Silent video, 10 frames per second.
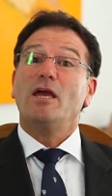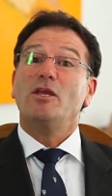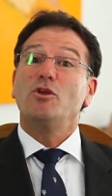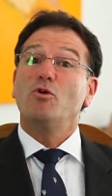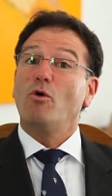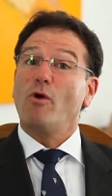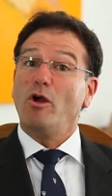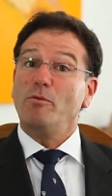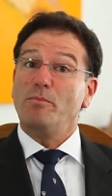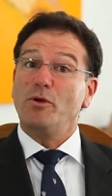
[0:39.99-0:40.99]
your
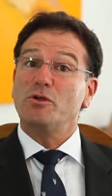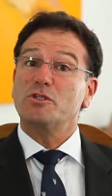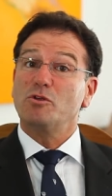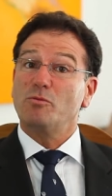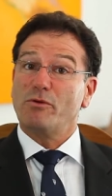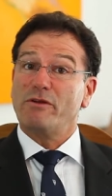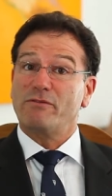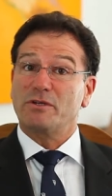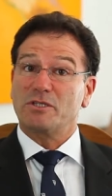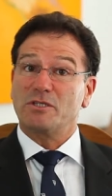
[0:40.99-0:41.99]
own personal
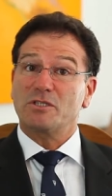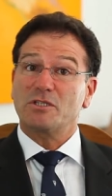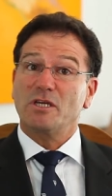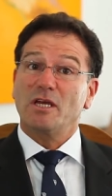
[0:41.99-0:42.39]
preferences.